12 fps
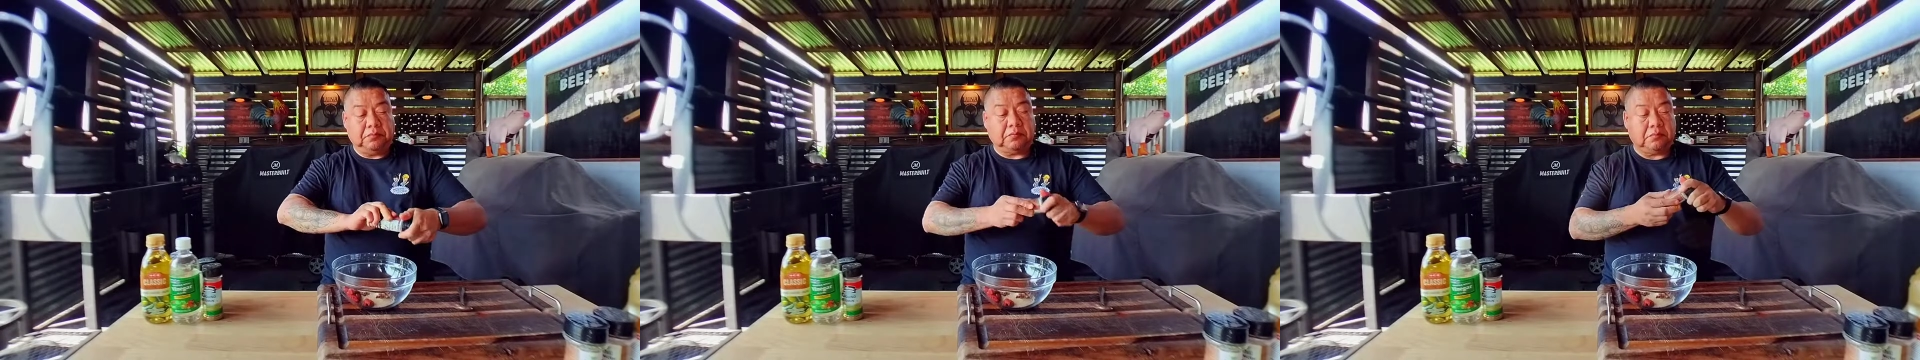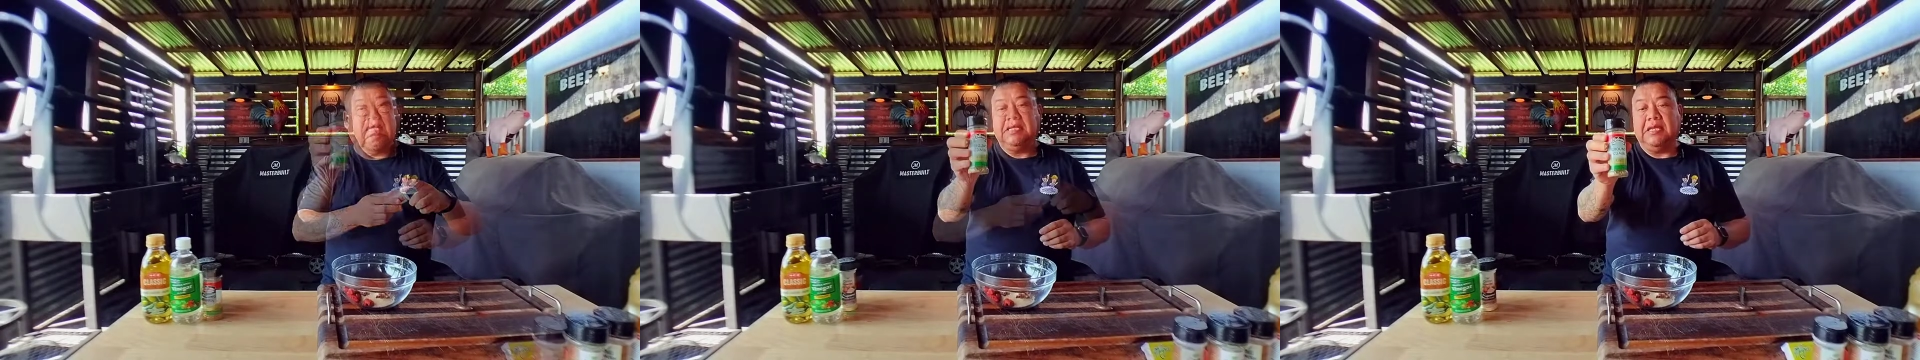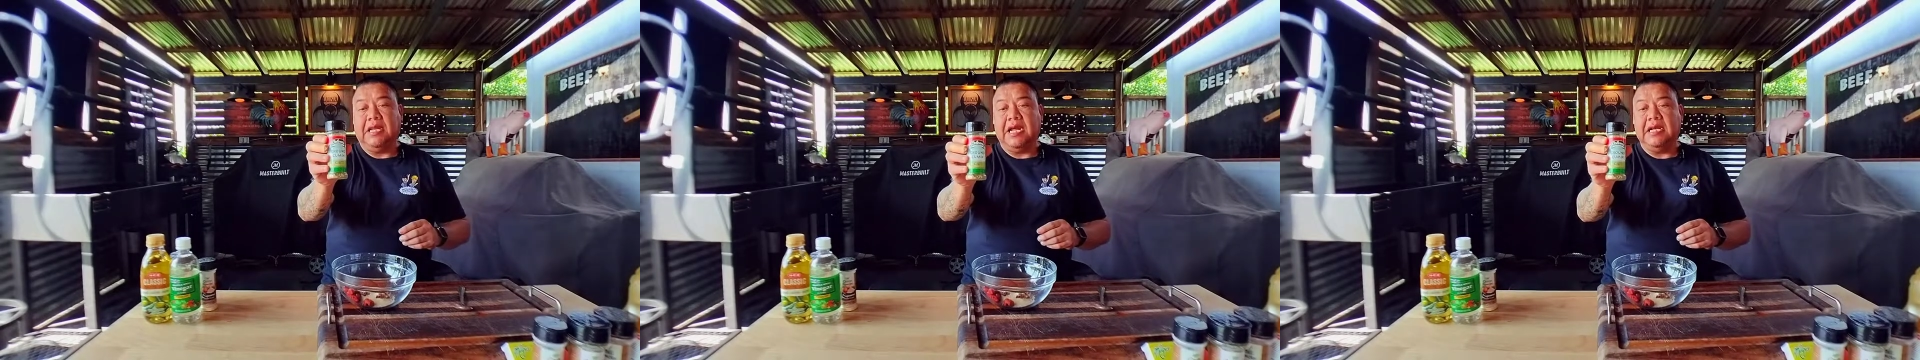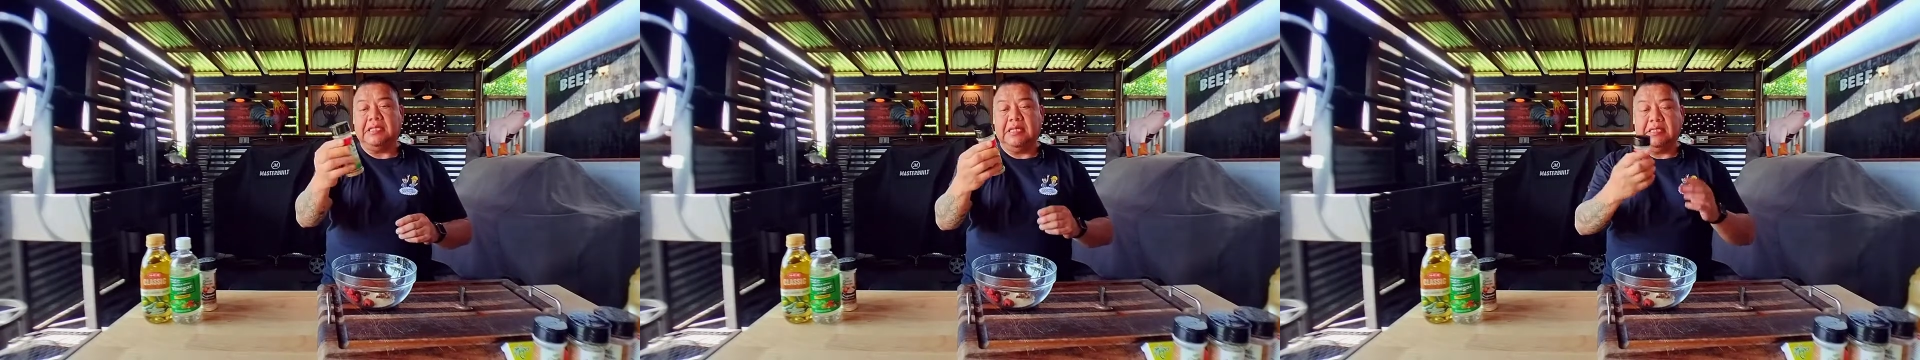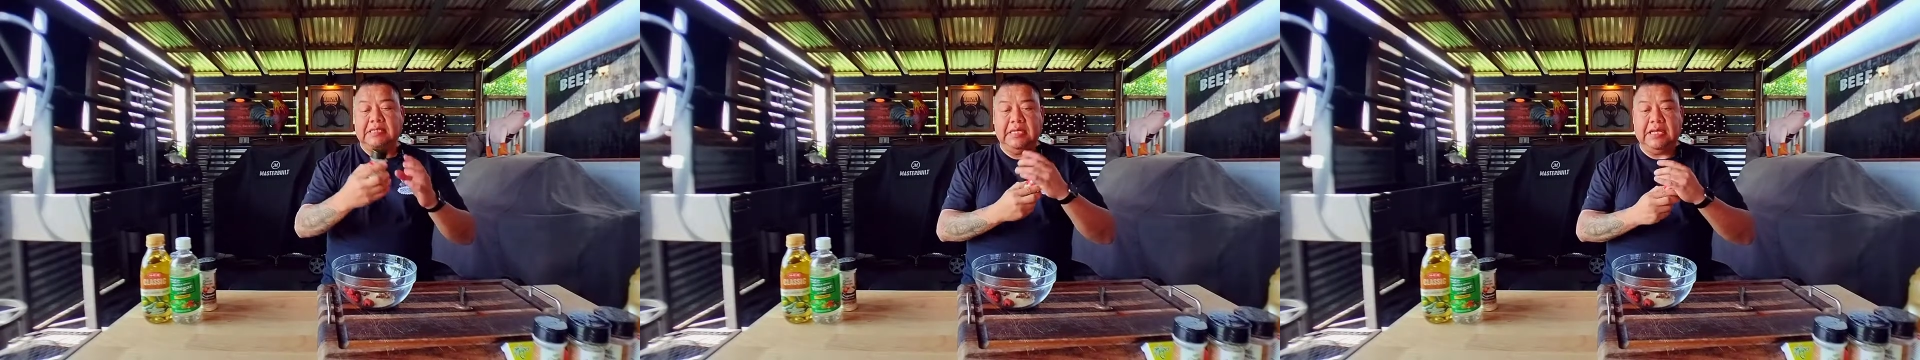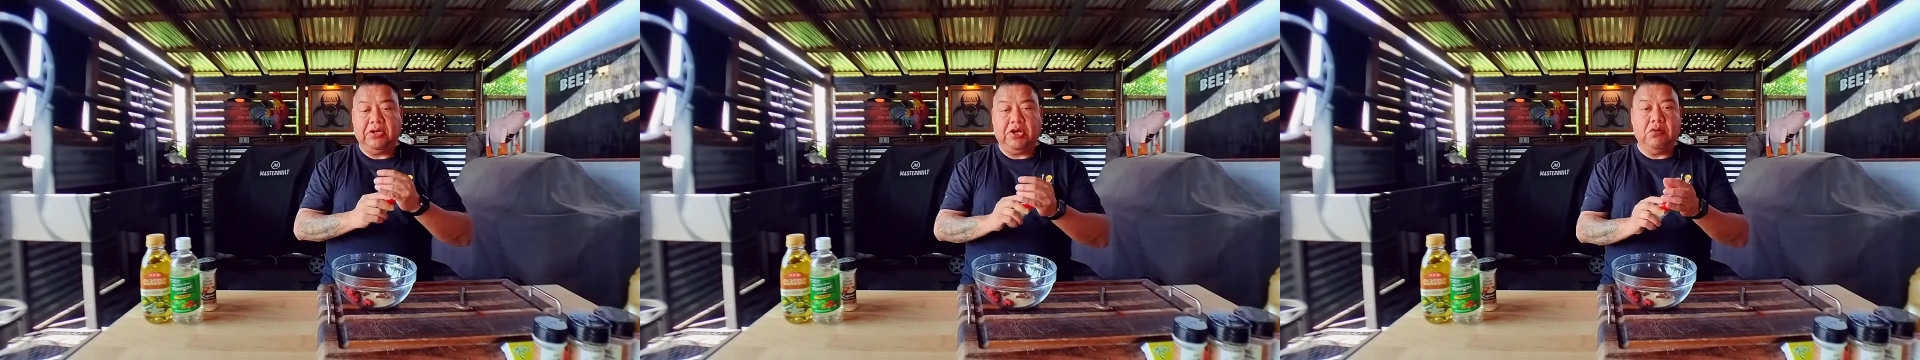Second to the last is
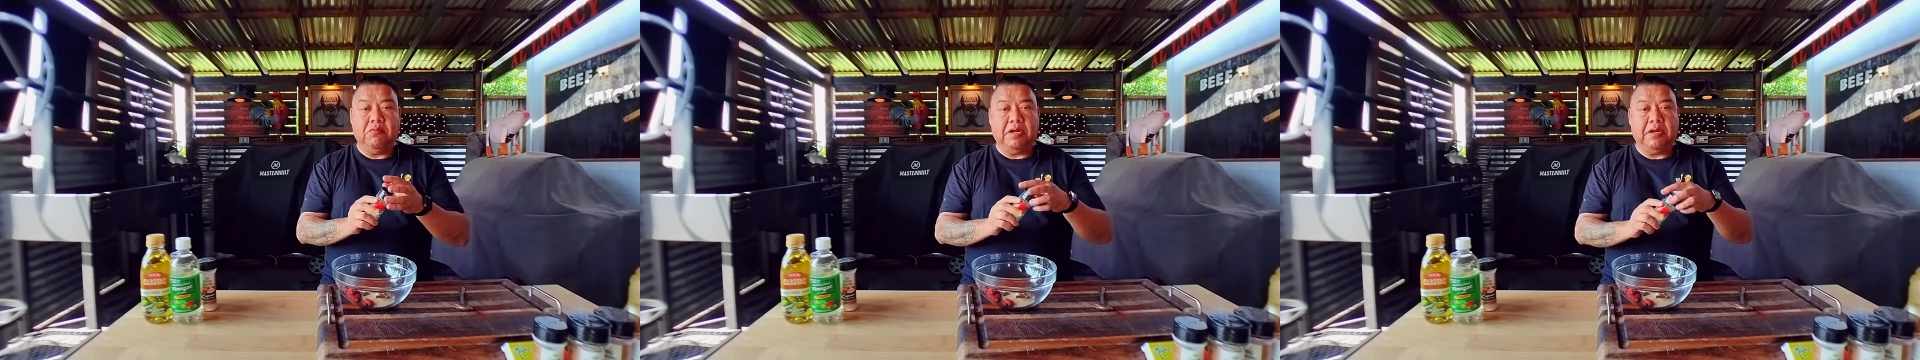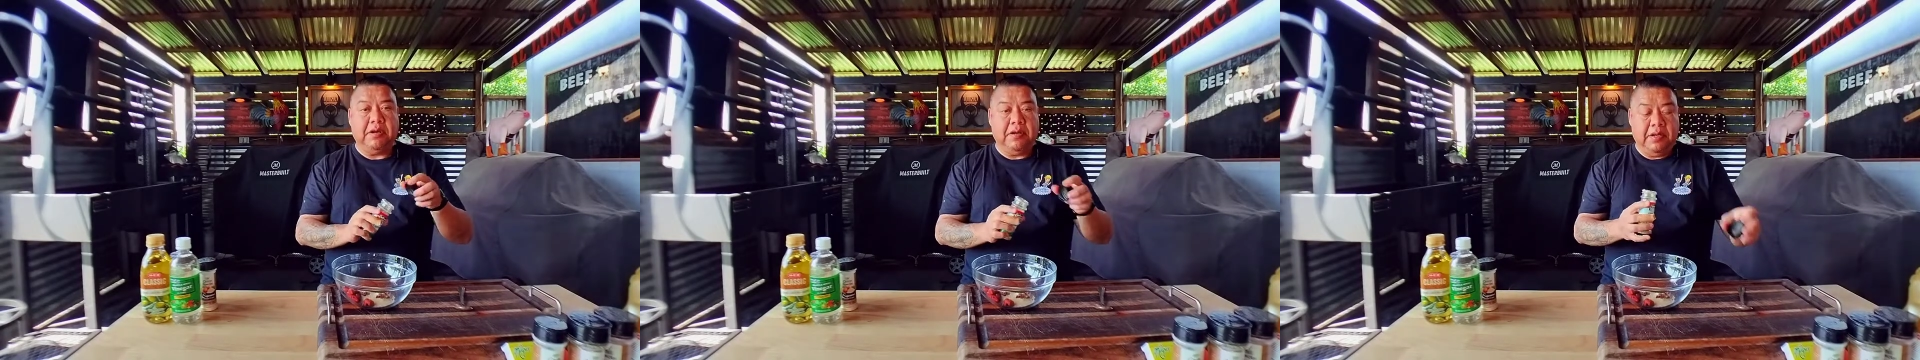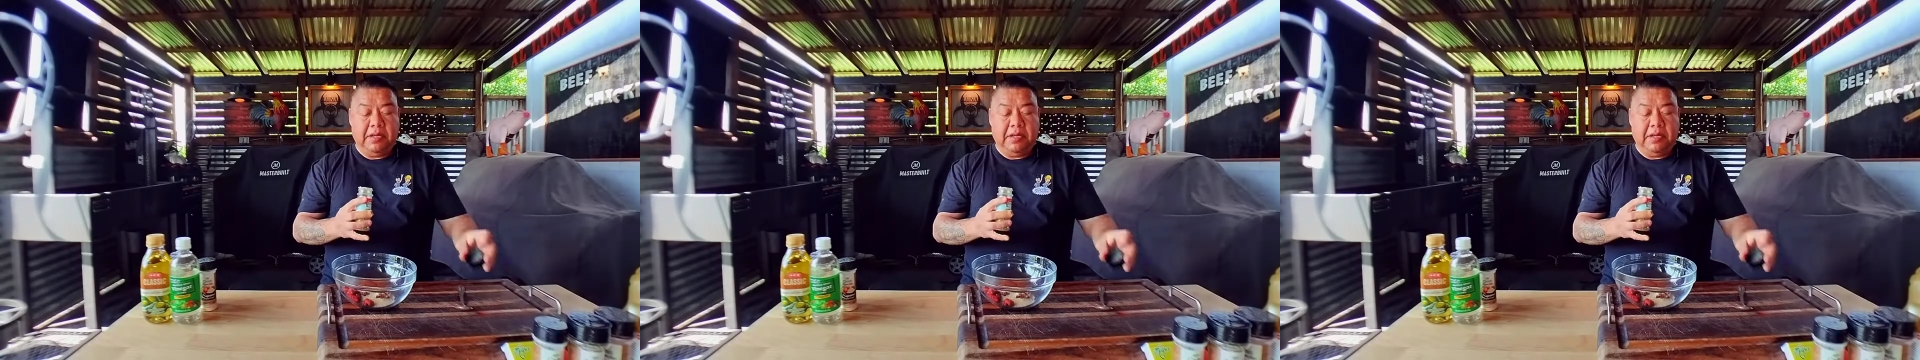the cumin.